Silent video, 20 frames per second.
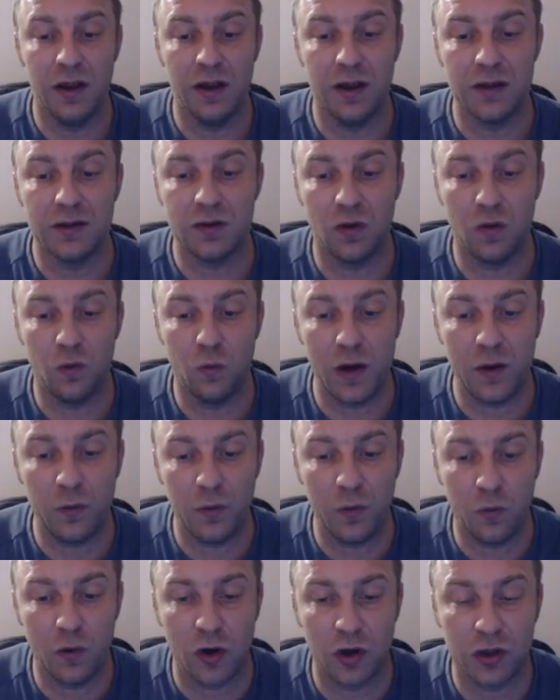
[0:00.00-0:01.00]
So when we
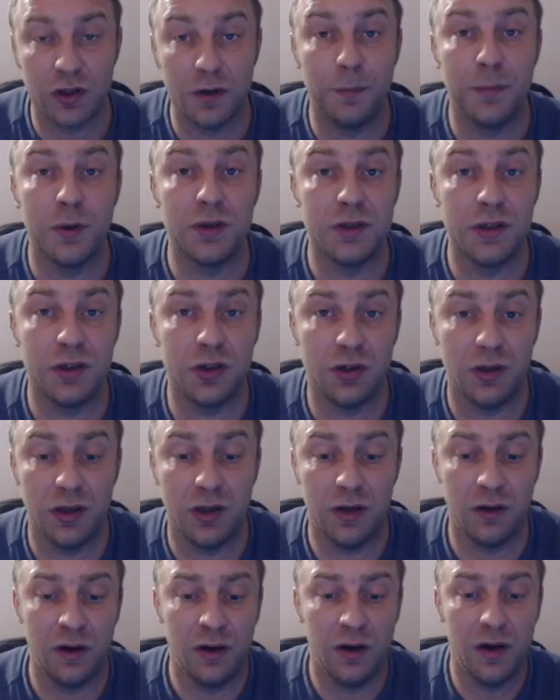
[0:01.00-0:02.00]
watch the position
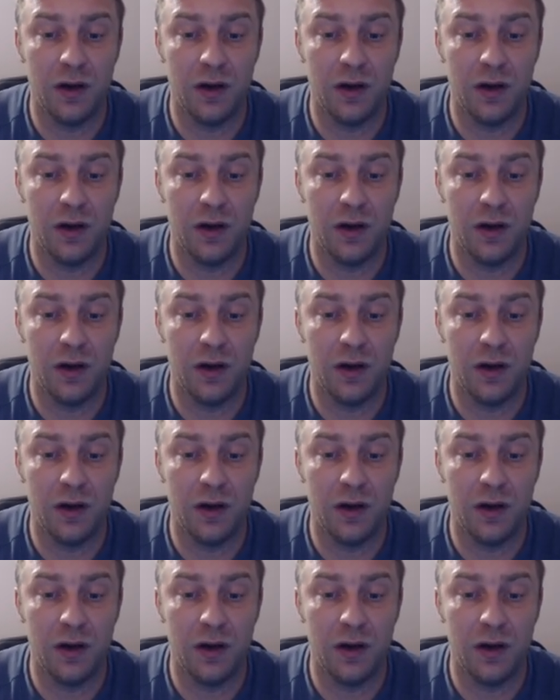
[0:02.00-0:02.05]
here,